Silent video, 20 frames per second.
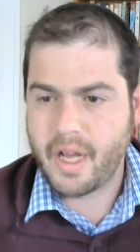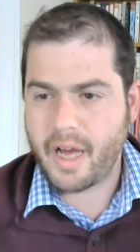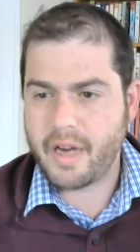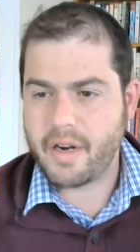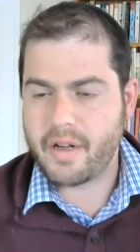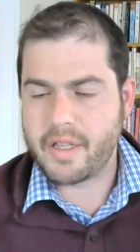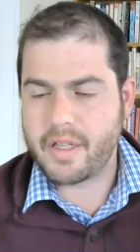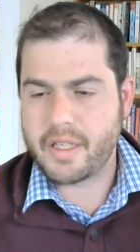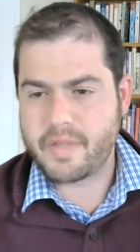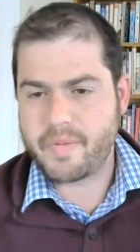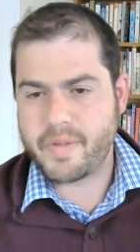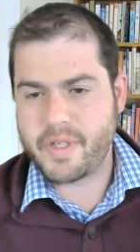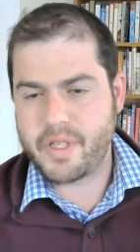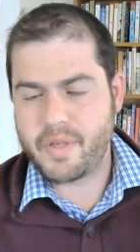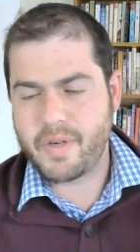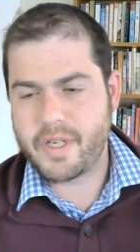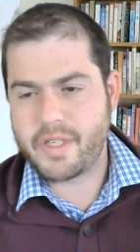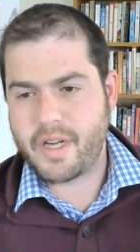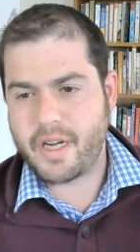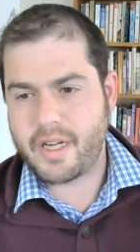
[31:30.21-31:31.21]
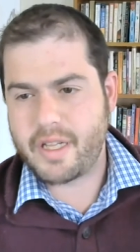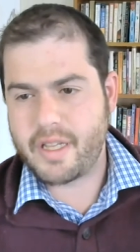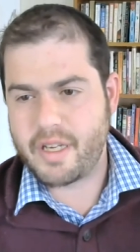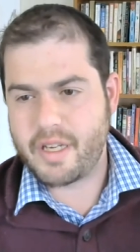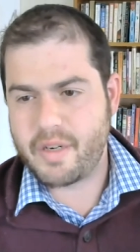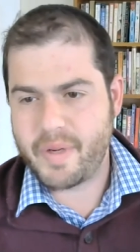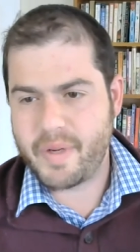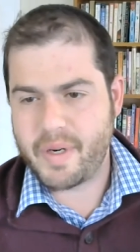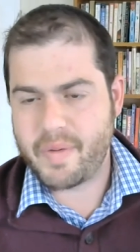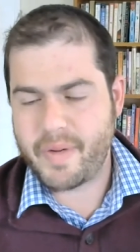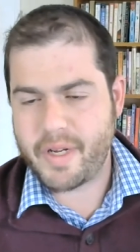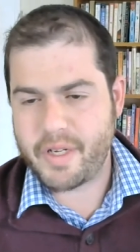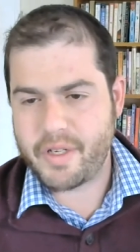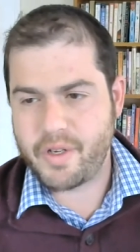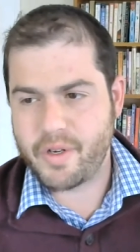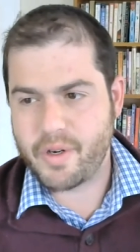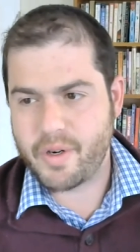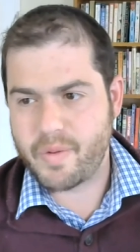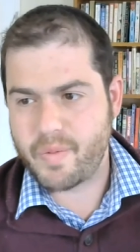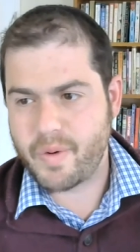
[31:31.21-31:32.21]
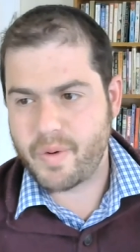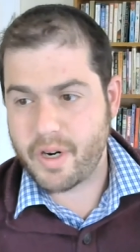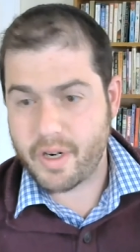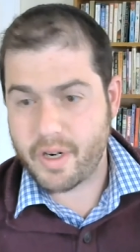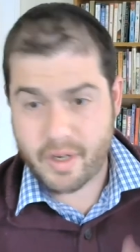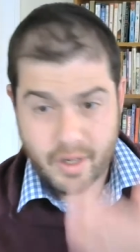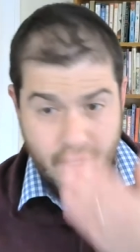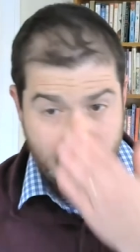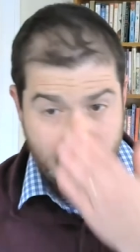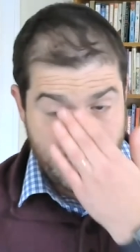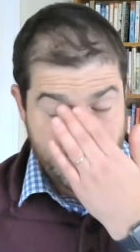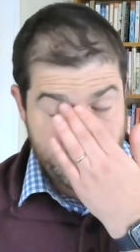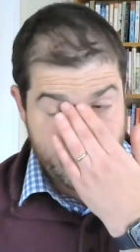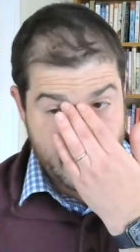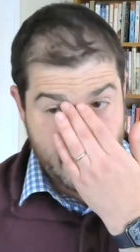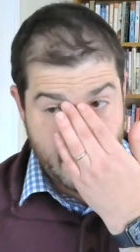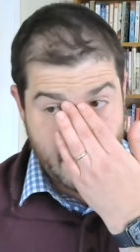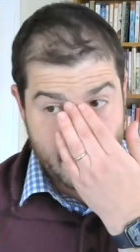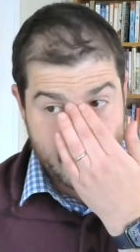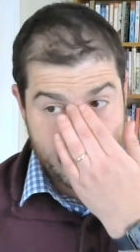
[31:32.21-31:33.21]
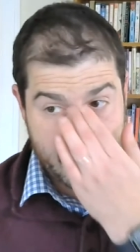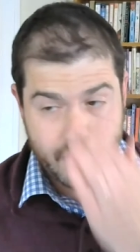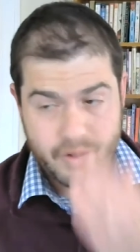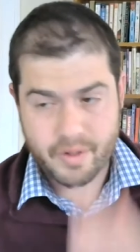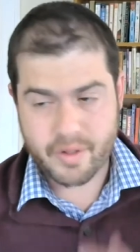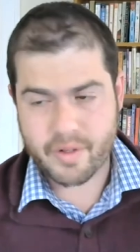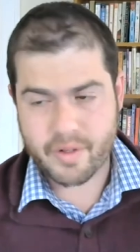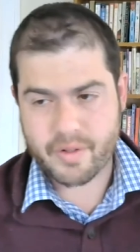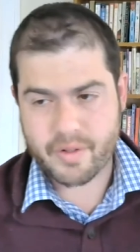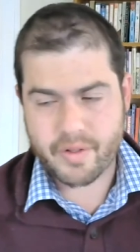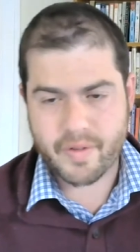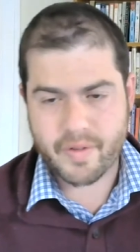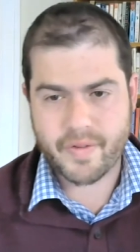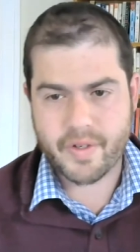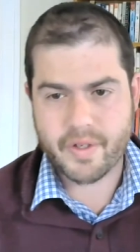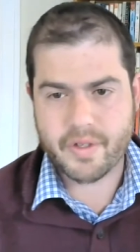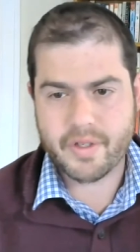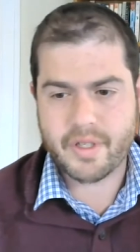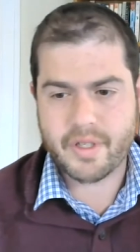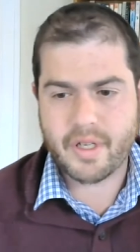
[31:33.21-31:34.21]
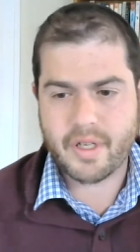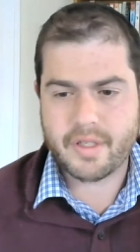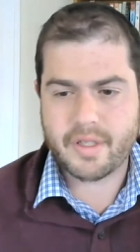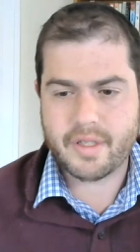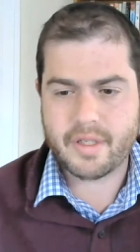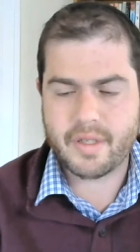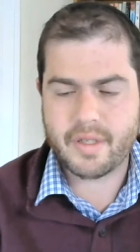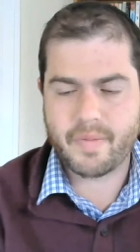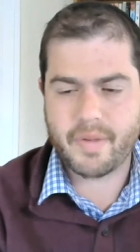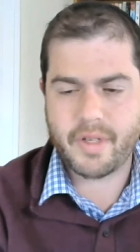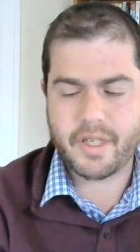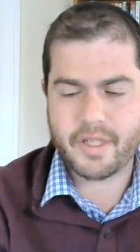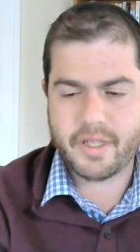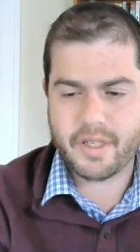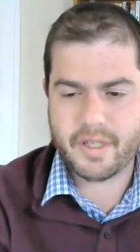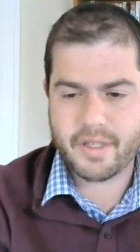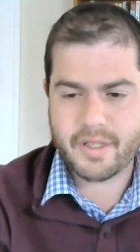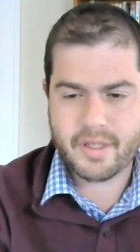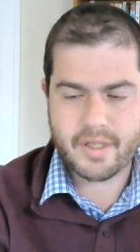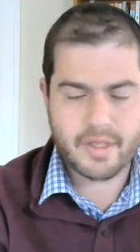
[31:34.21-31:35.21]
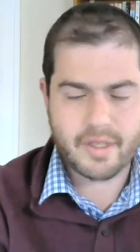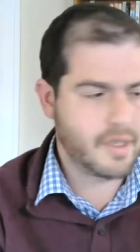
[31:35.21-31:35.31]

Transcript: I don't know, Elizabeth, do you want to talk a little bit about your work um, and how you, have used this simulations?